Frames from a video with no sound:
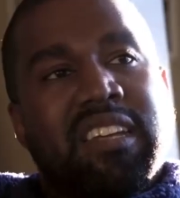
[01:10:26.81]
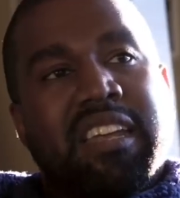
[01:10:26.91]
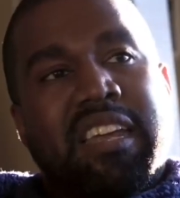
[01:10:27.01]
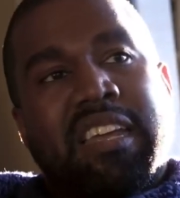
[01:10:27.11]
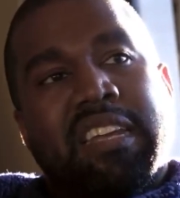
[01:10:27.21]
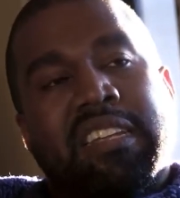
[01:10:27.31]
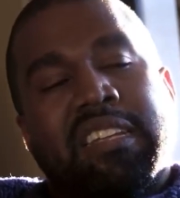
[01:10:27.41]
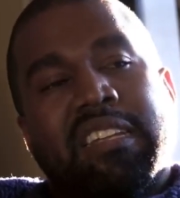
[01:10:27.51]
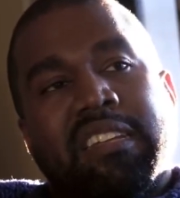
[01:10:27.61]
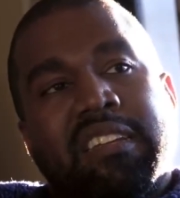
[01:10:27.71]
And,
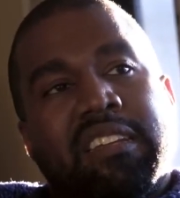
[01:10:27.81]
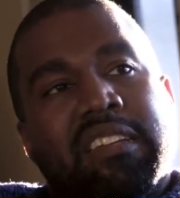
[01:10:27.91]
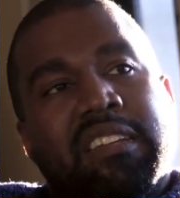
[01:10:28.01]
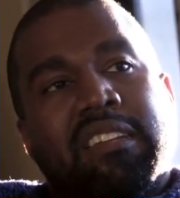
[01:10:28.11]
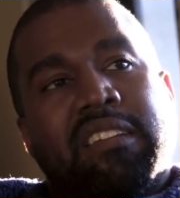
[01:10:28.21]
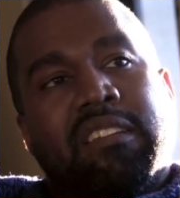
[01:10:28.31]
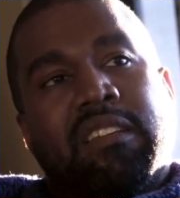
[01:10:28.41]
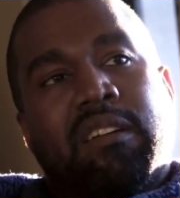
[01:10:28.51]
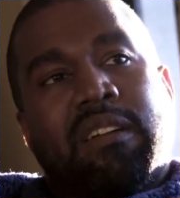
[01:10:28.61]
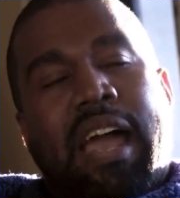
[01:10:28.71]
you
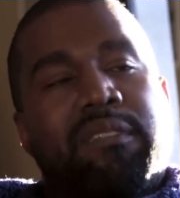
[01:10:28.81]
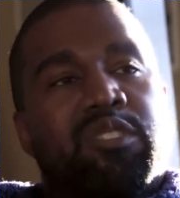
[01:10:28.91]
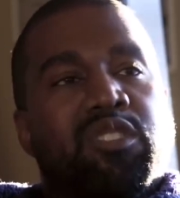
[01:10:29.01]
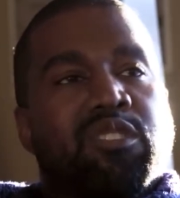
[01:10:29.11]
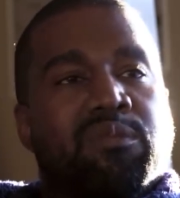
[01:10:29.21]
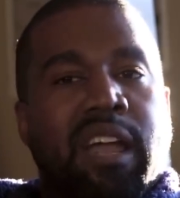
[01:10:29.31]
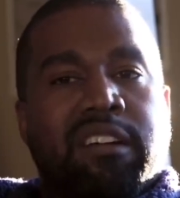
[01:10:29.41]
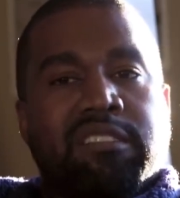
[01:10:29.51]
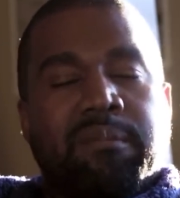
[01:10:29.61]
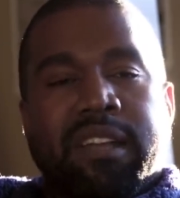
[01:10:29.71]
know, after
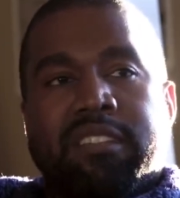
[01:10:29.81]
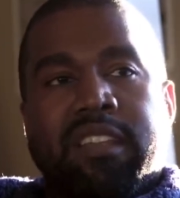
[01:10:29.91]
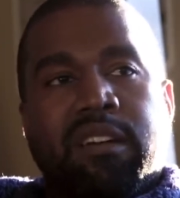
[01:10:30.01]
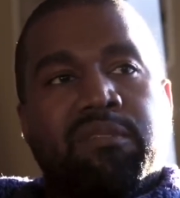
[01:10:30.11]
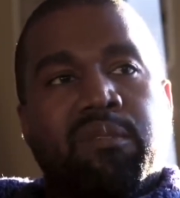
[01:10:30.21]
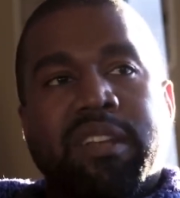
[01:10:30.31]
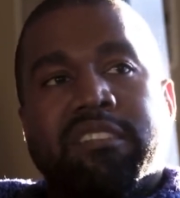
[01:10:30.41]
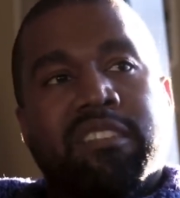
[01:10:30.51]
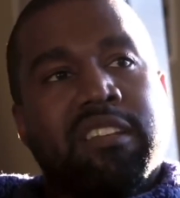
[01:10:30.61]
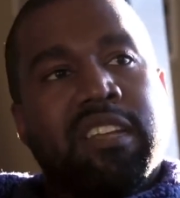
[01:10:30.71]
surrounding myself with
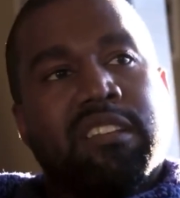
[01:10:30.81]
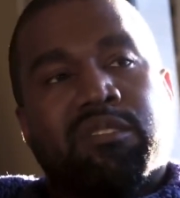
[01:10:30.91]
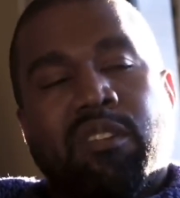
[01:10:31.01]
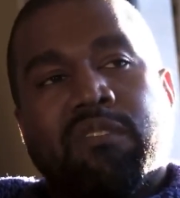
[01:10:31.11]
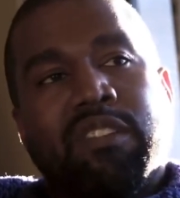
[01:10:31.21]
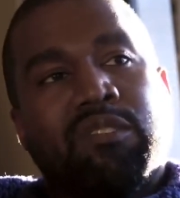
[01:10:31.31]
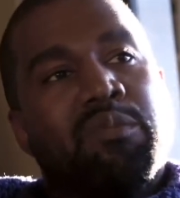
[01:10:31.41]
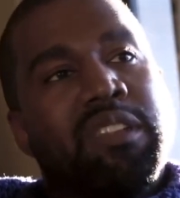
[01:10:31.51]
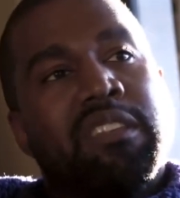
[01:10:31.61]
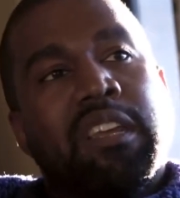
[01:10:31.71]
Sunday service,
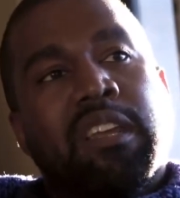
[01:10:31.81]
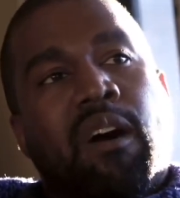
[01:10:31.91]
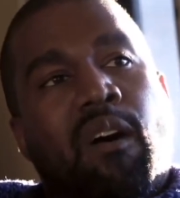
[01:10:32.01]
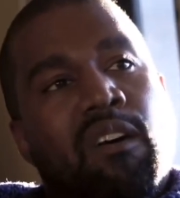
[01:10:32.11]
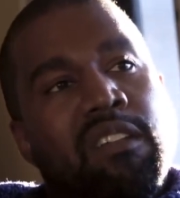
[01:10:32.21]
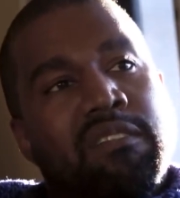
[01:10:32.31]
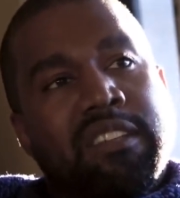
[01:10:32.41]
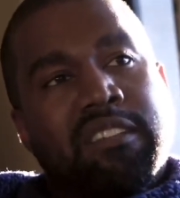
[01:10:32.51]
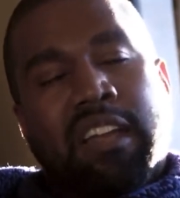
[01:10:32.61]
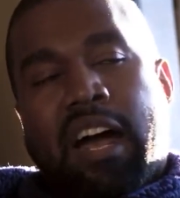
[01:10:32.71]
with all of
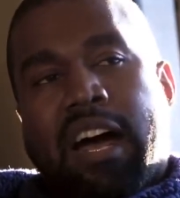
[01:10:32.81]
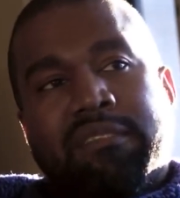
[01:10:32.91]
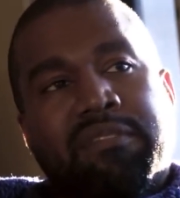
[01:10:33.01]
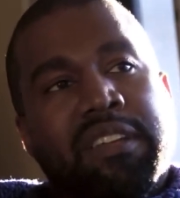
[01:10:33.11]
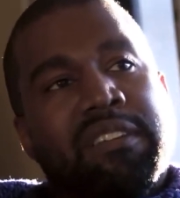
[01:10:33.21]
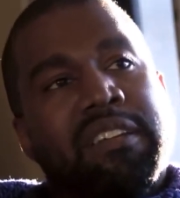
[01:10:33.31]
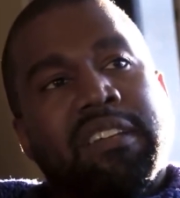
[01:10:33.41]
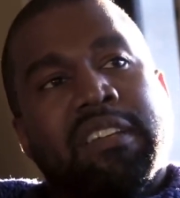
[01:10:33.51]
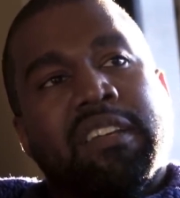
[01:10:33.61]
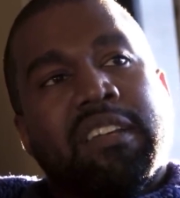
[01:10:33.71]
these
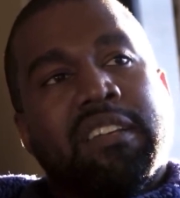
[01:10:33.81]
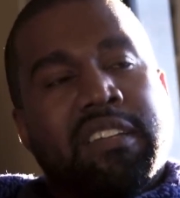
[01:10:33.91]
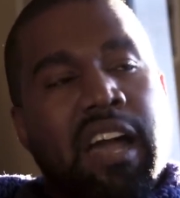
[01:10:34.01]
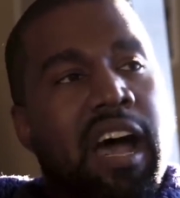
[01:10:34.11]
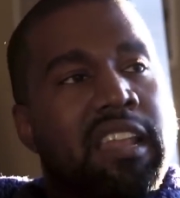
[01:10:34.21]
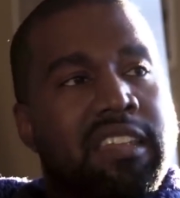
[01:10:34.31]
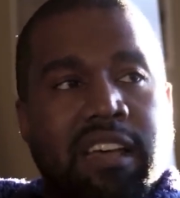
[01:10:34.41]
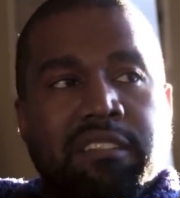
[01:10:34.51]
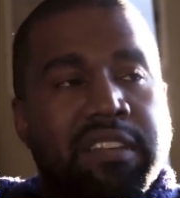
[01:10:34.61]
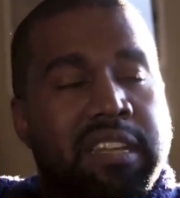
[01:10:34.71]
God-fearing,
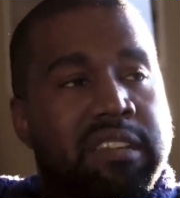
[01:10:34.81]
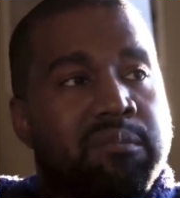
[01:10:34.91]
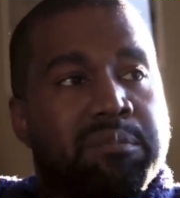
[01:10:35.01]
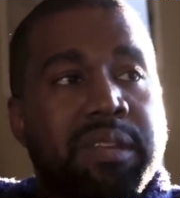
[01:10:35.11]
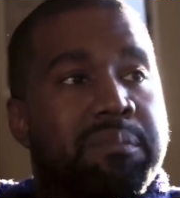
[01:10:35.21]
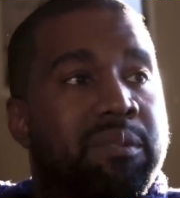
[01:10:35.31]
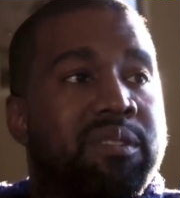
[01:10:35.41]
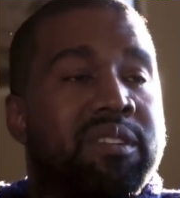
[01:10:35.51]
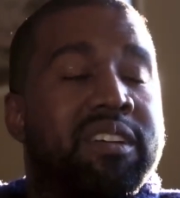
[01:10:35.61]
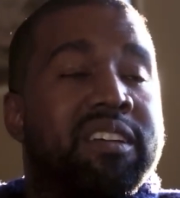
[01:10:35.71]
God-loving people
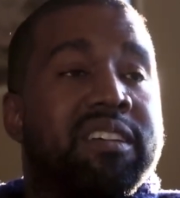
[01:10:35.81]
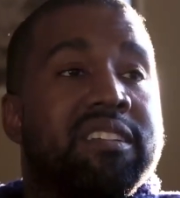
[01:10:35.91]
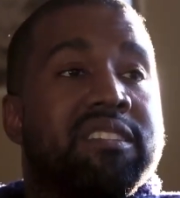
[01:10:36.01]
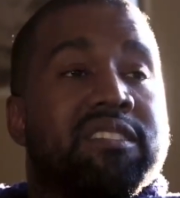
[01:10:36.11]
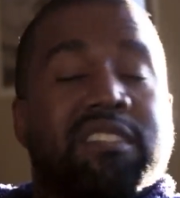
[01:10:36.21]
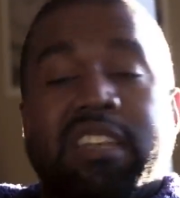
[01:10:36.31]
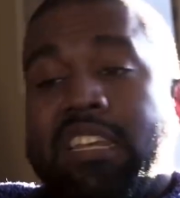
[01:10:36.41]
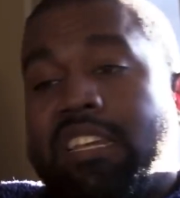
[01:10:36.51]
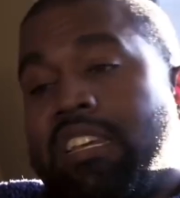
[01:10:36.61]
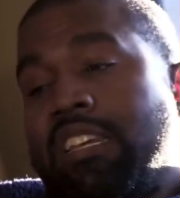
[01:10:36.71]

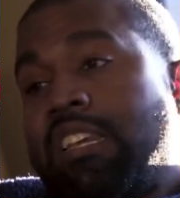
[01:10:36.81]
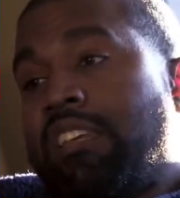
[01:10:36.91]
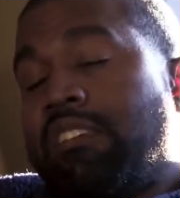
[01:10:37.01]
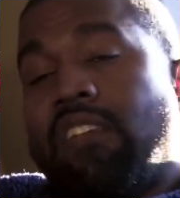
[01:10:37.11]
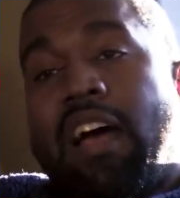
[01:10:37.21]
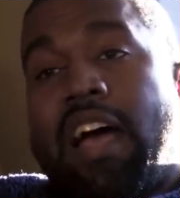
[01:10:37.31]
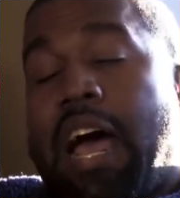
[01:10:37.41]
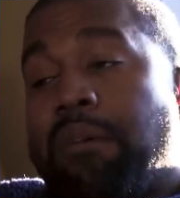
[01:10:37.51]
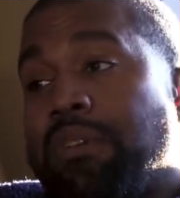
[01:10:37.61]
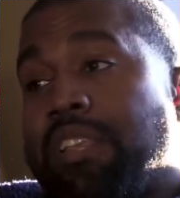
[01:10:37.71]
singing, you know, I
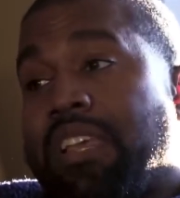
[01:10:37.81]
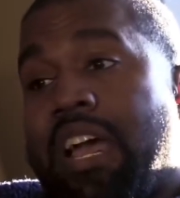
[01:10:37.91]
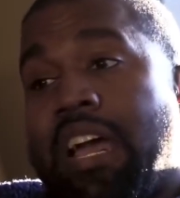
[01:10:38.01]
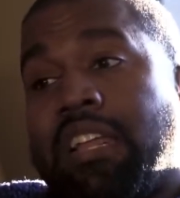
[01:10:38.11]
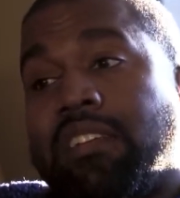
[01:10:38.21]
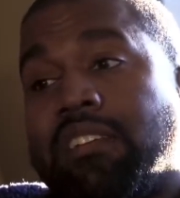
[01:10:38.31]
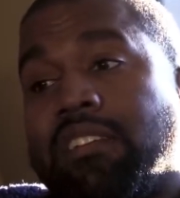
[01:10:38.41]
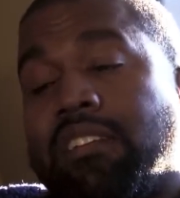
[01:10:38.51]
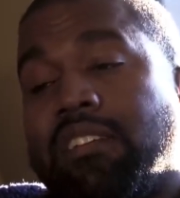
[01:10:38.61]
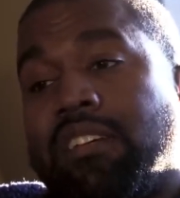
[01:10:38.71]
really had
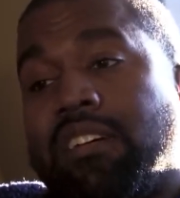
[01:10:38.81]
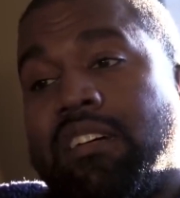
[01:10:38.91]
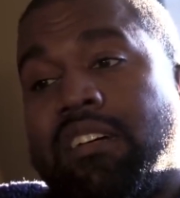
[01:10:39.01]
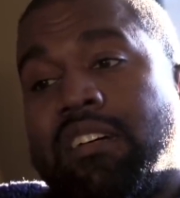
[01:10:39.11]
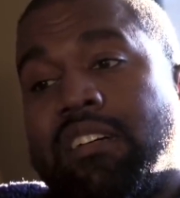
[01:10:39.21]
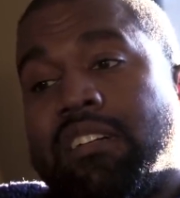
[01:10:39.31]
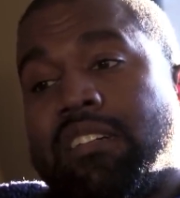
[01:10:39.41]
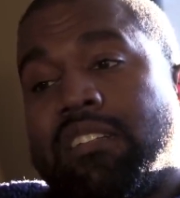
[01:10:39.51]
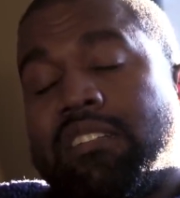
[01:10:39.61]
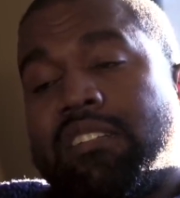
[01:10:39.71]
a
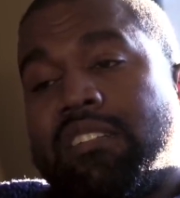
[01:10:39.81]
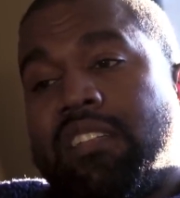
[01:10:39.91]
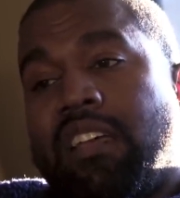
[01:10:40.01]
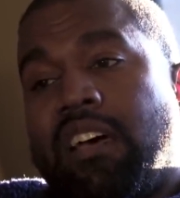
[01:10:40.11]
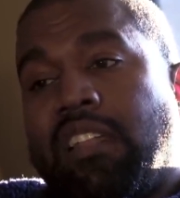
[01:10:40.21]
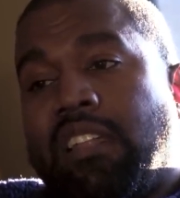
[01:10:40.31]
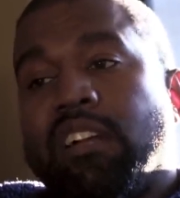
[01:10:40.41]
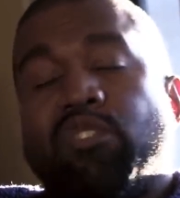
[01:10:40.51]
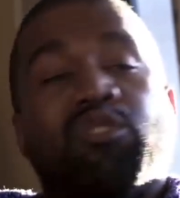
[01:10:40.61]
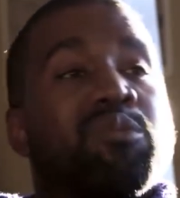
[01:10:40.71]

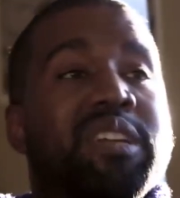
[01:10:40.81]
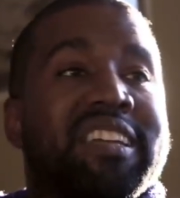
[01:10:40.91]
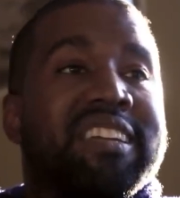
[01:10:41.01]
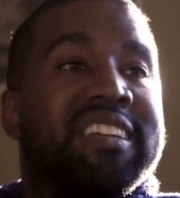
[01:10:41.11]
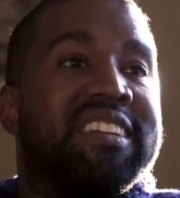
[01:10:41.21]
luxury